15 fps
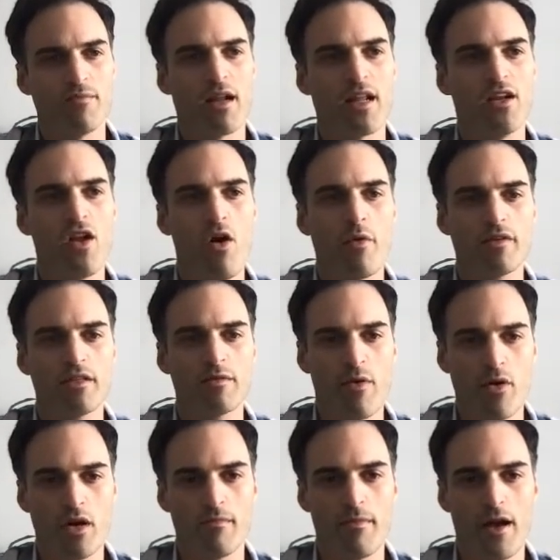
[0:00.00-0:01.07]
but I know we've
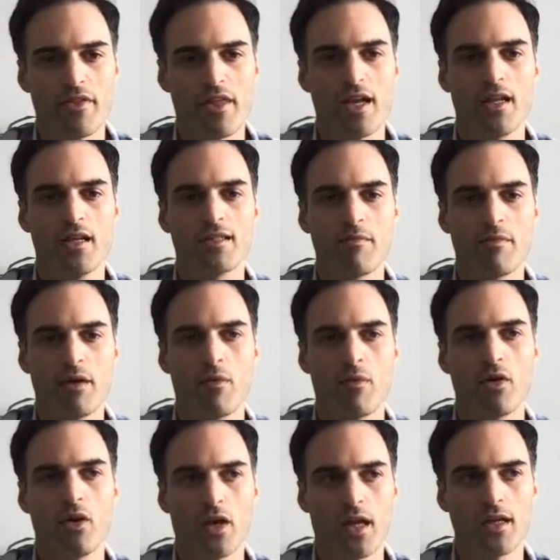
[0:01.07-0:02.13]
spoken about that in something we're
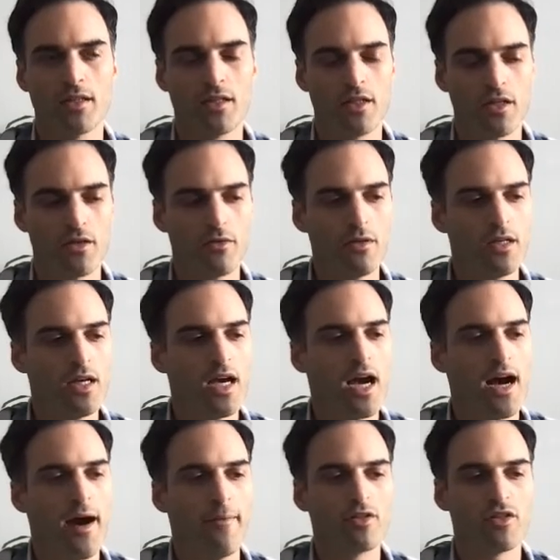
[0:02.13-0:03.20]
looking to do.
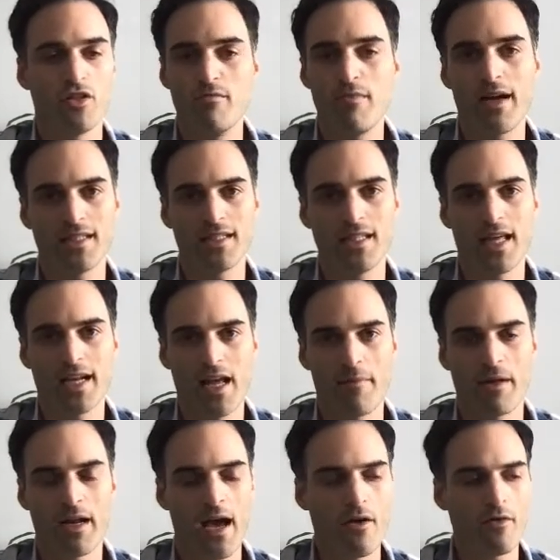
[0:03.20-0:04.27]
So you might see that
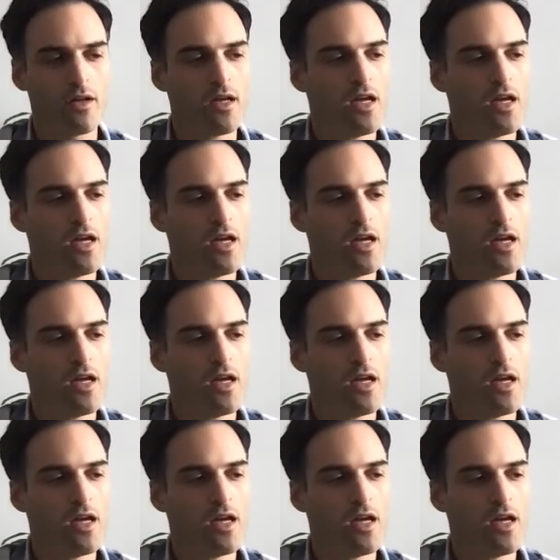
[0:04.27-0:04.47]
coming out.